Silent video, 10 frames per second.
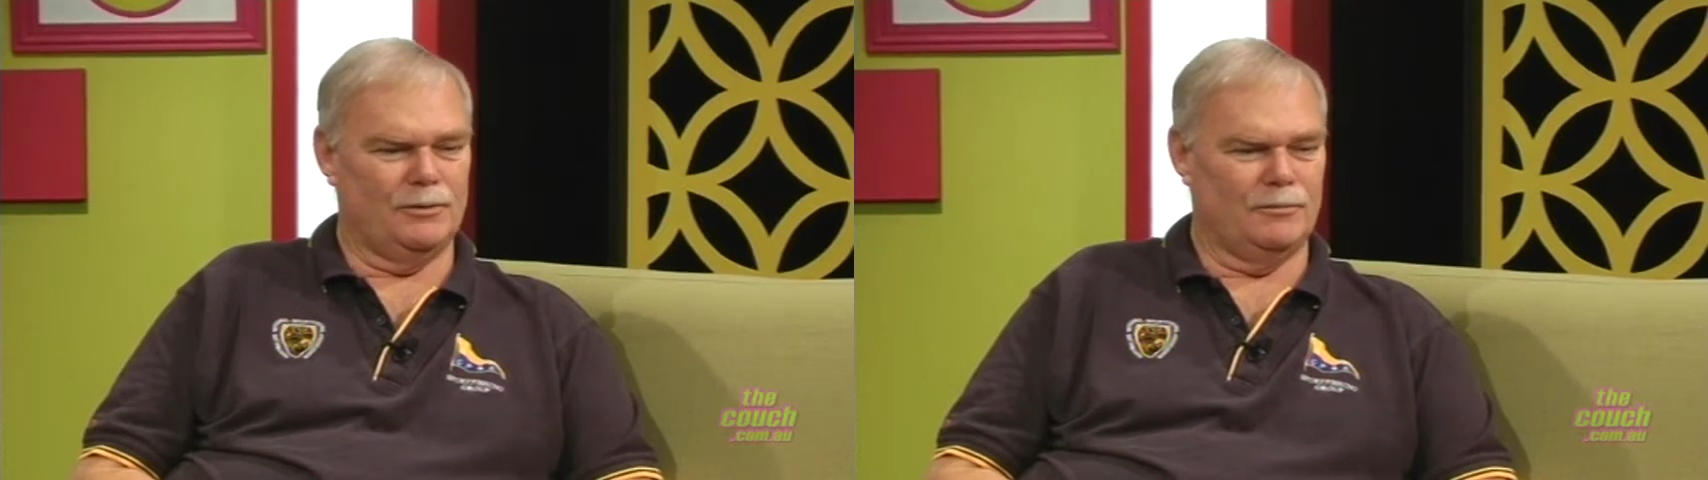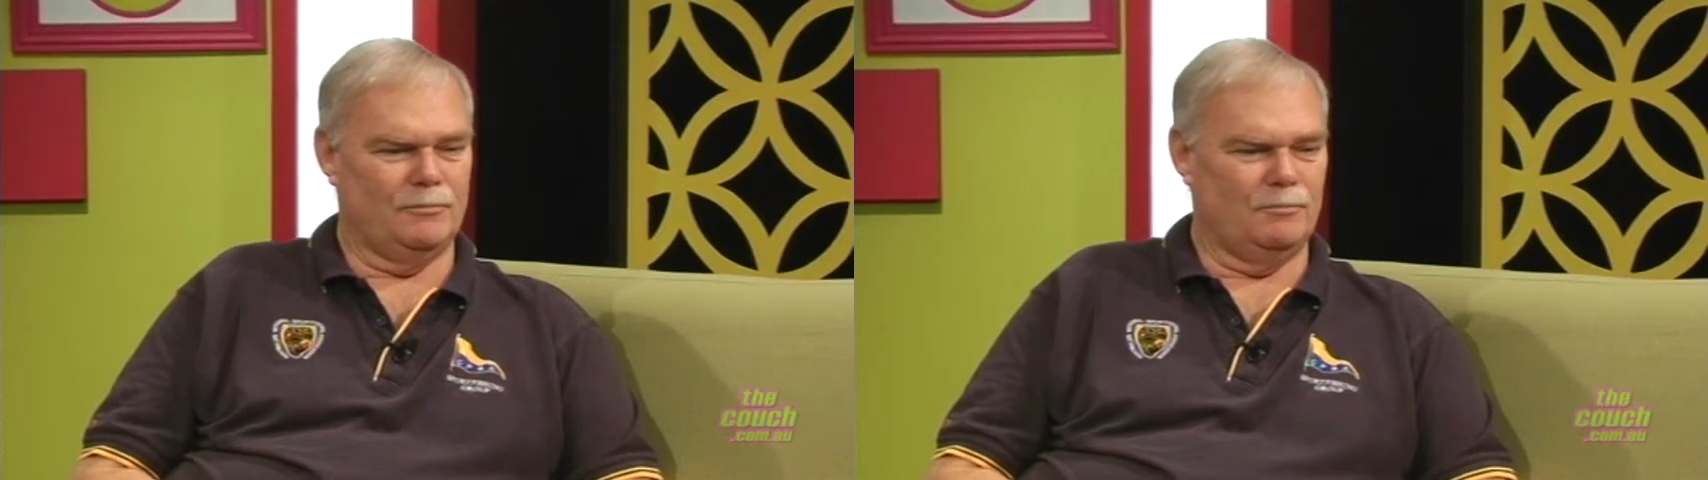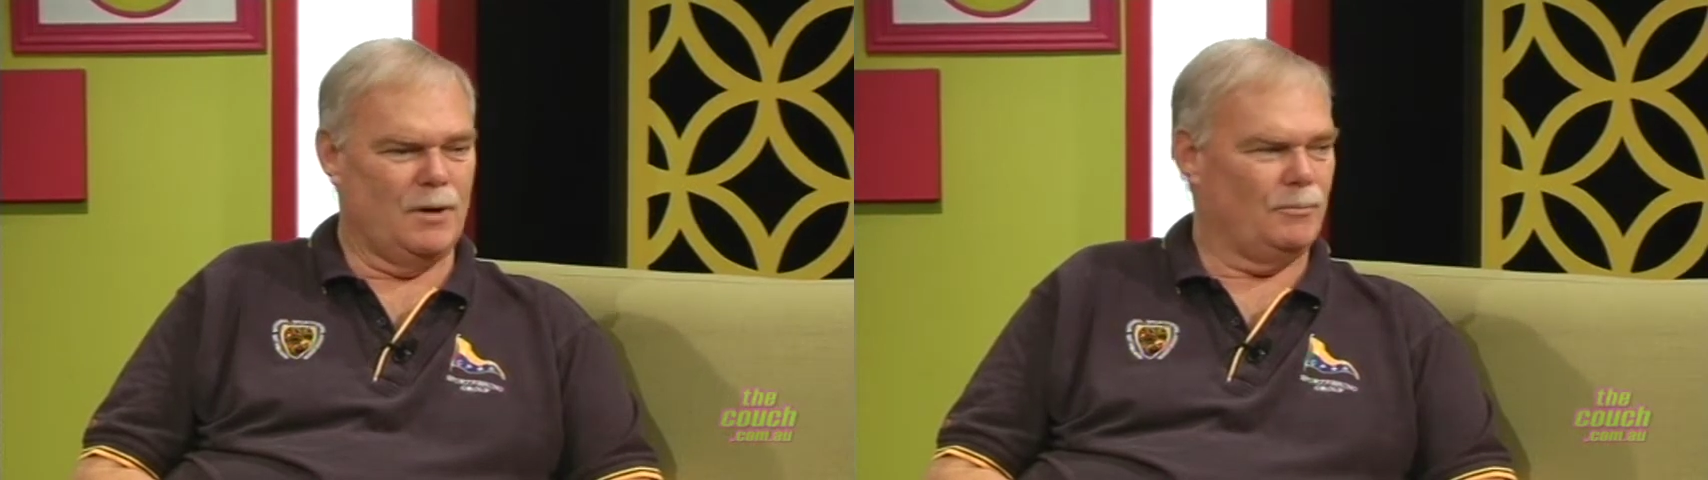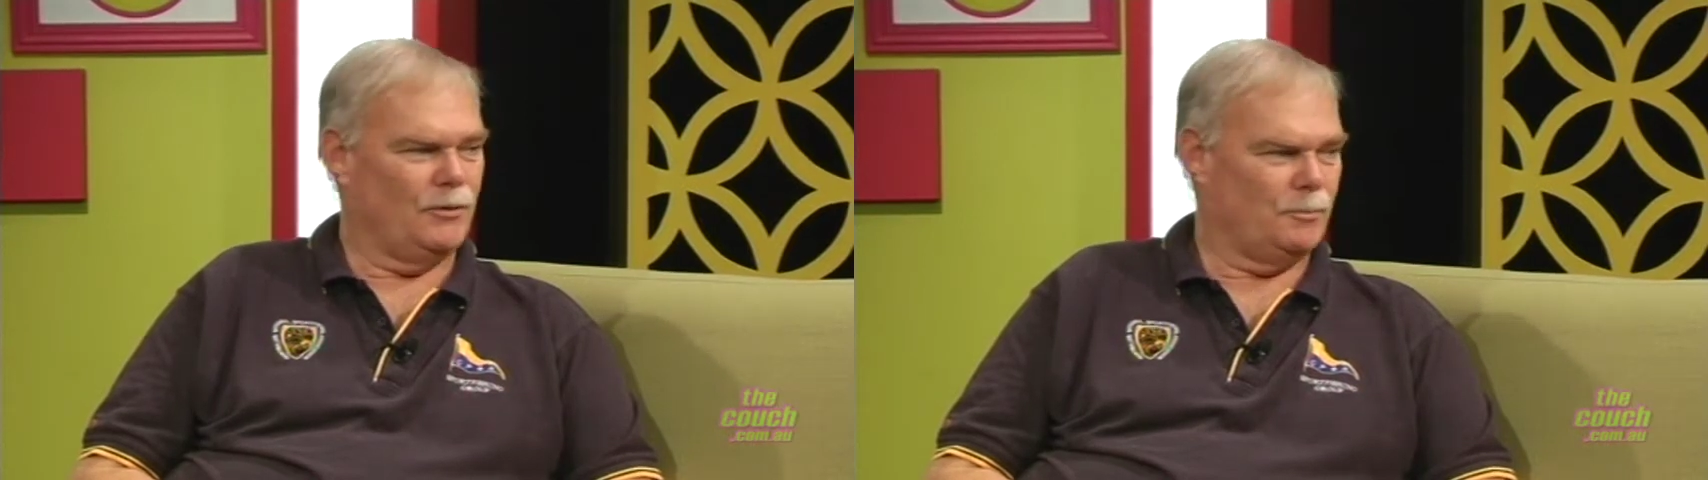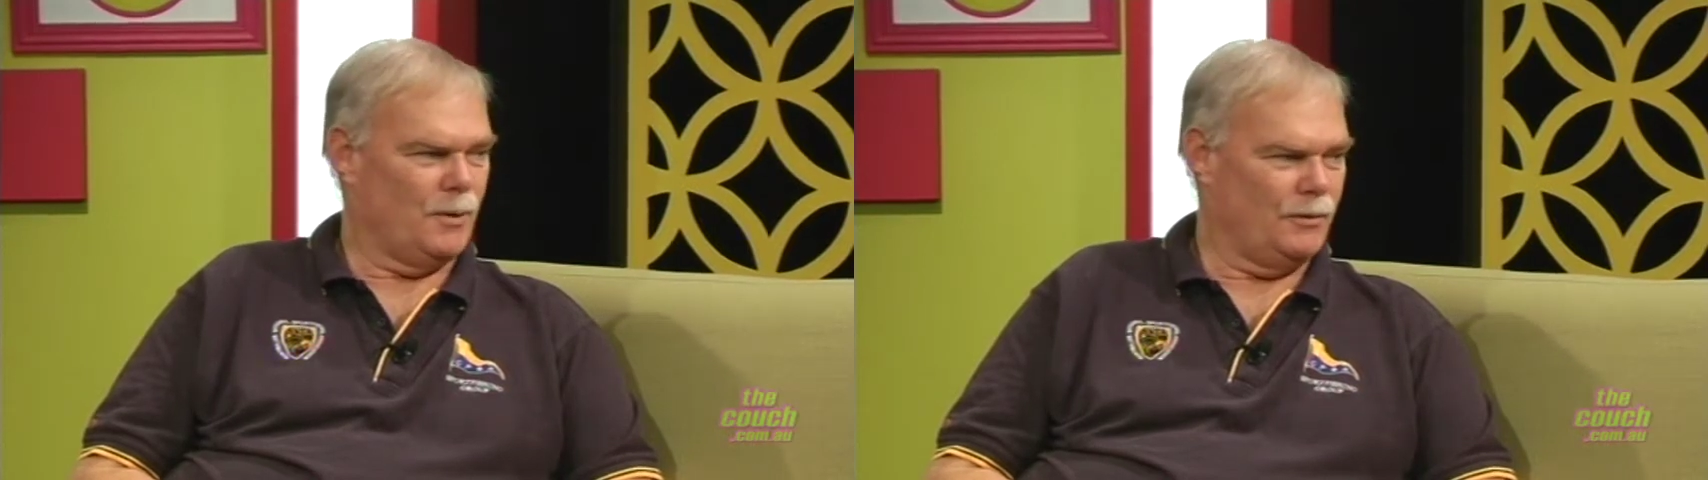of
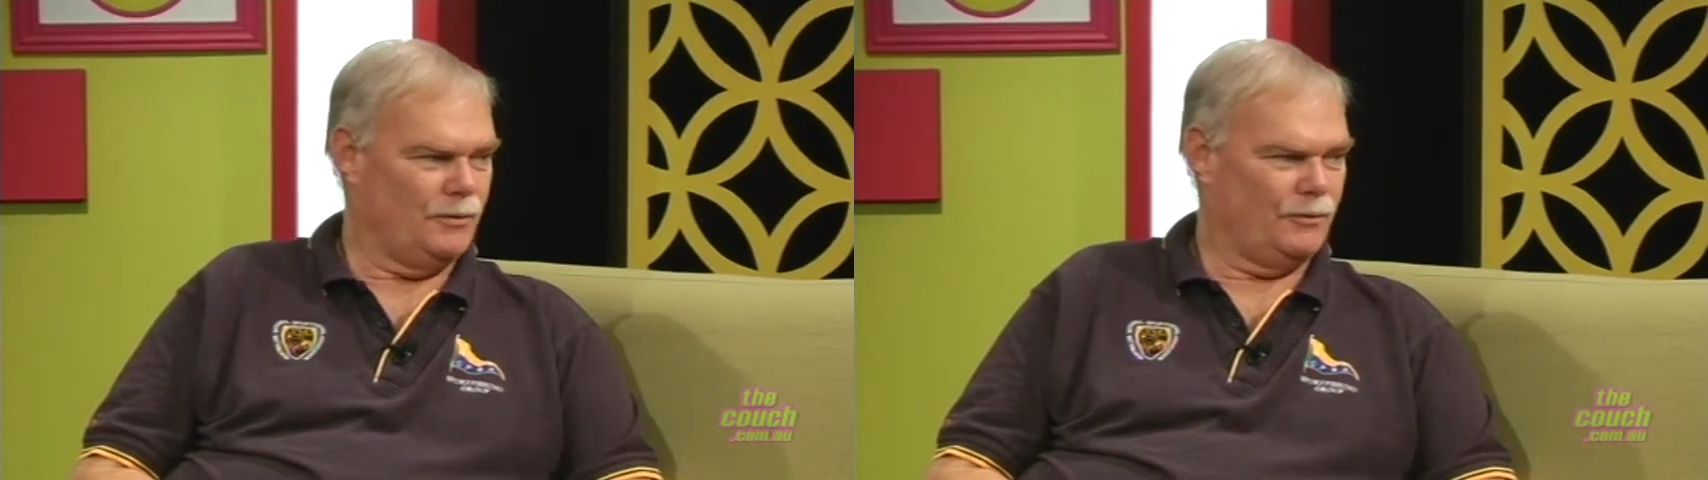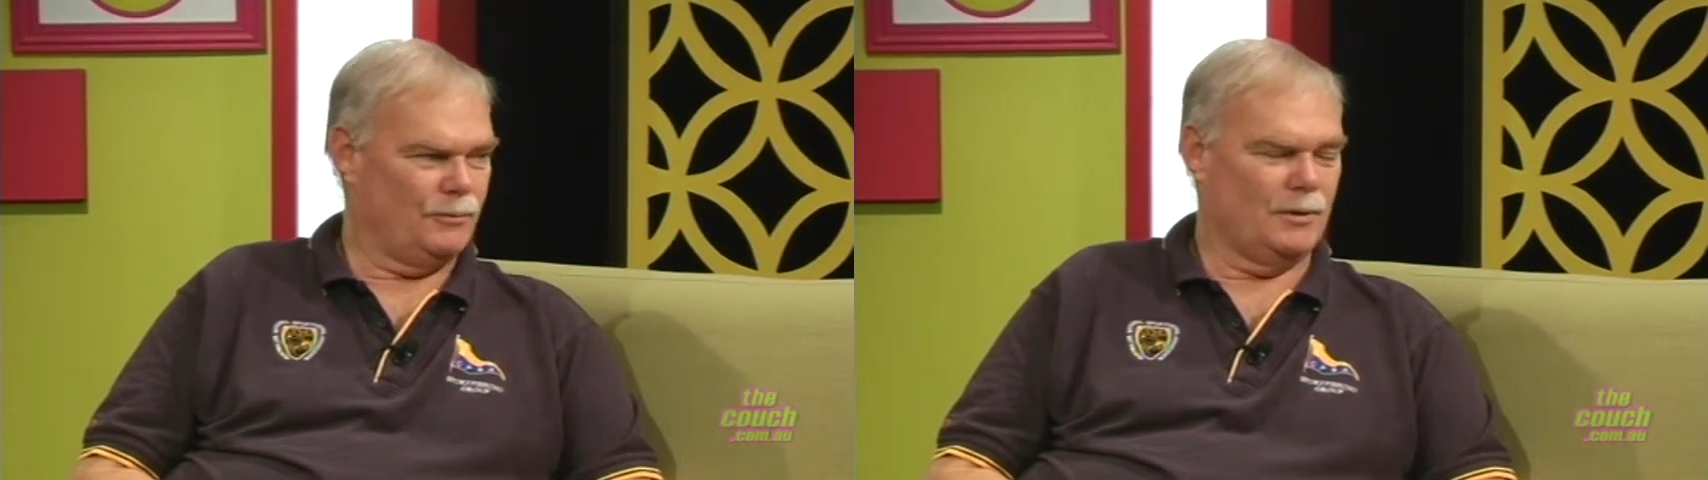members' boats,